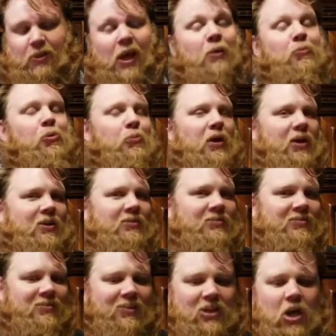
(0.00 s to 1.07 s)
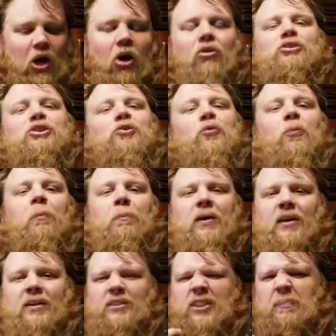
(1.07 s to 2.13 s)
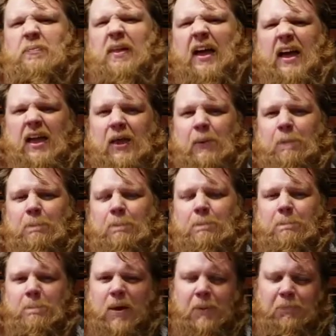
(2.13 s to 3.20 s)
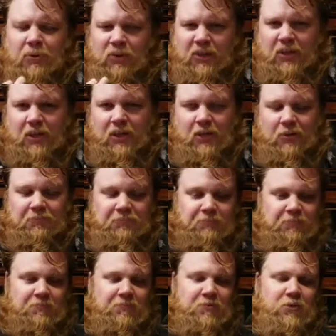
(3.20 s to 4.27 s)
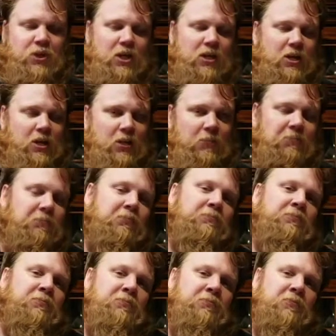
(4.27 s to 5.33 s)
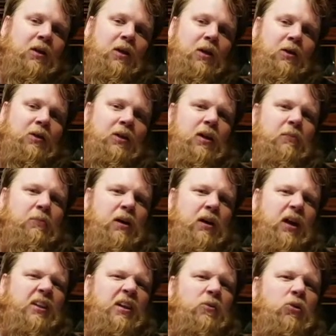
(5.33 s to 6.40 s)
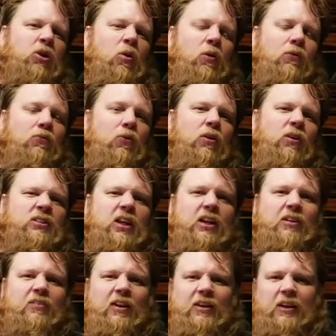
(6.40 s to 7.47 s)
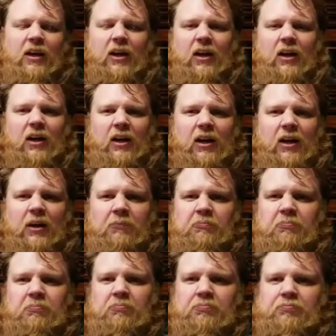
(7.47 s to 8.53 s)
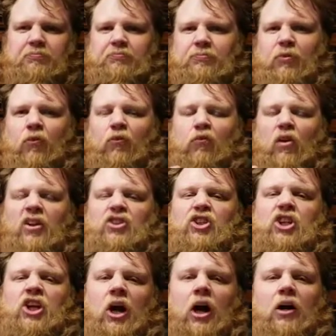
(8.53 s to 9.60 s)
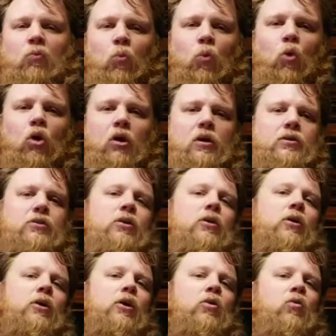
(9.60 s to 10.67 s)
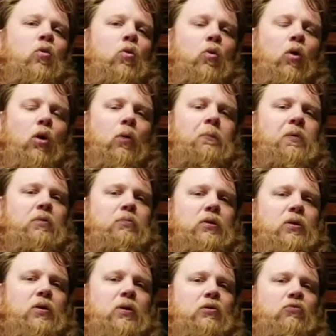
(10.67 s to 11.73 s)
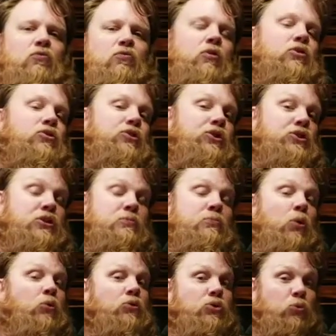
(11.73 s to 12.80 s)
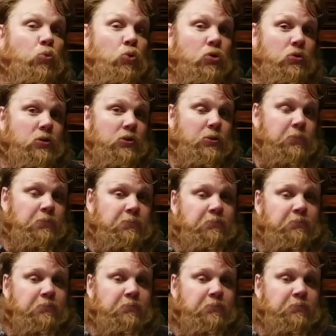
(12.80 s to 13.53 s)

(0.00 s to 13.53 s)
Cameraman also picks up that mapley thingy. But I think we're going for, it's kind of like a fresh cut wood. Or maybe freshly smoked wood.